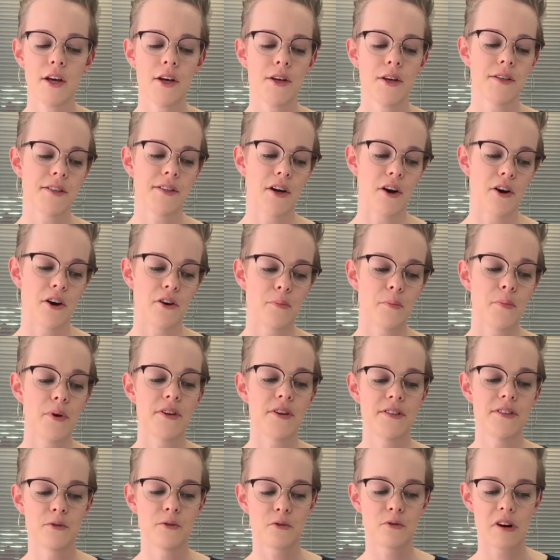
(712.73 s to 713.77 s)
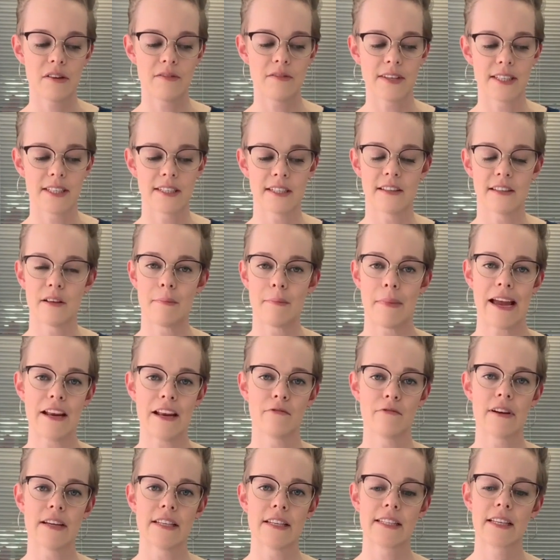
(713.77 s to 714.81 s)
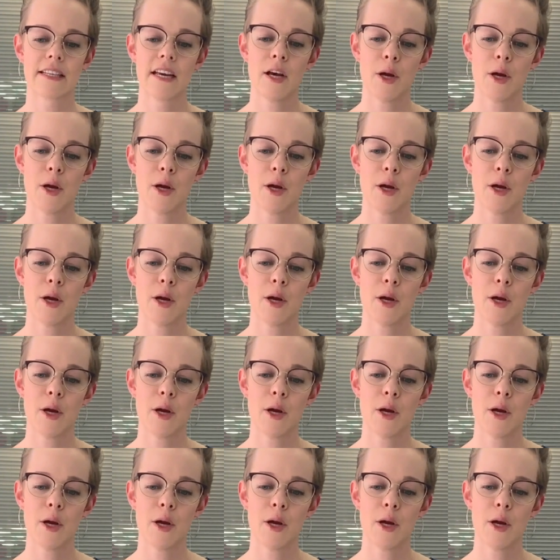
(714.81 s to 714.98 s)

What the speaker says: So personal grievances are the main risk.